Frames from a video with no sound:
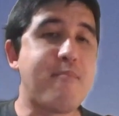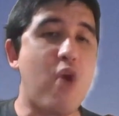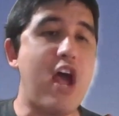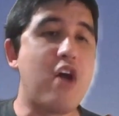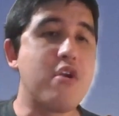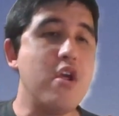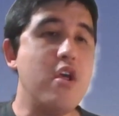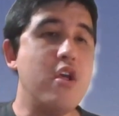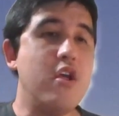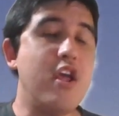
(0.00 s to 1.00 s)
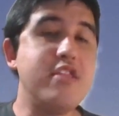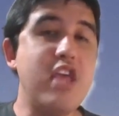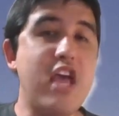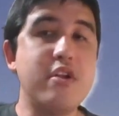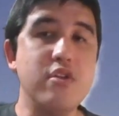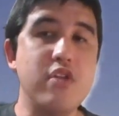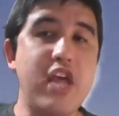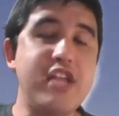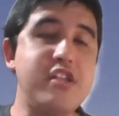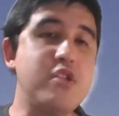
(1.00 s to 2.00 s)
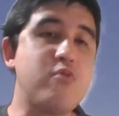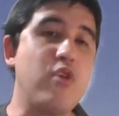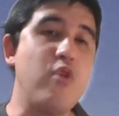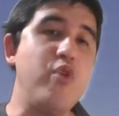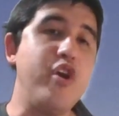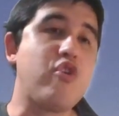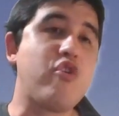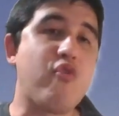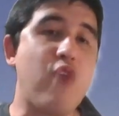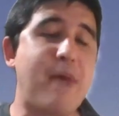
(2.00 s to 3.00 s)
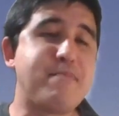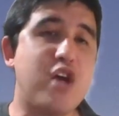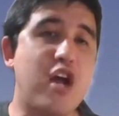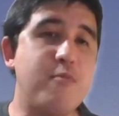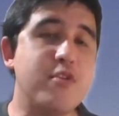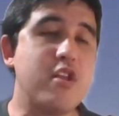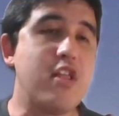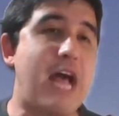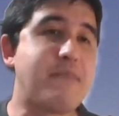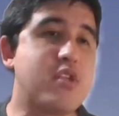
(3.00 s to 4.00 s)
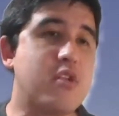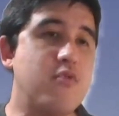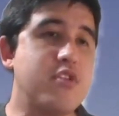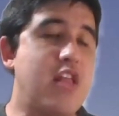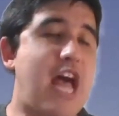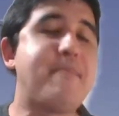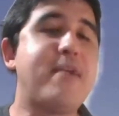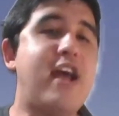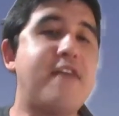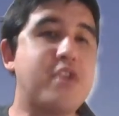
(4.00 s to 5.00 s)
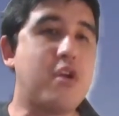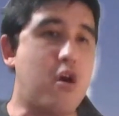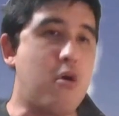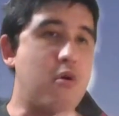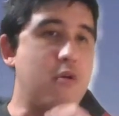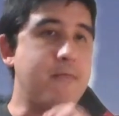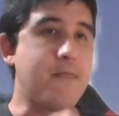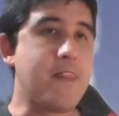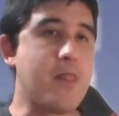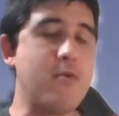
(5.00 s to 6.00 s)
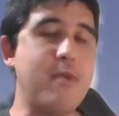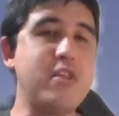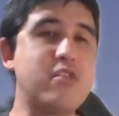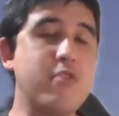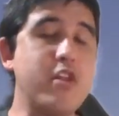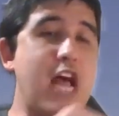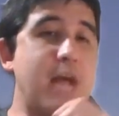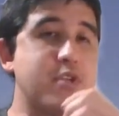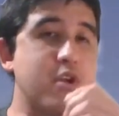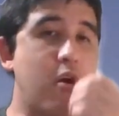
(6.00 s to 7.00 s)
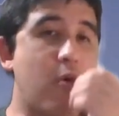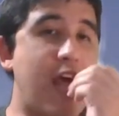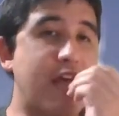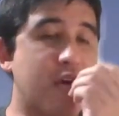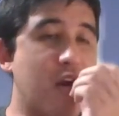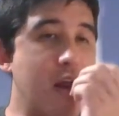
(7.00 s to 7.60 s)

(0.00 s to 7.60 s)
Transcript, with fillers: Brown. And then Langston's rear wheel crapped on him with a lap with a lap and a half to go, or maybe three laps to go rather.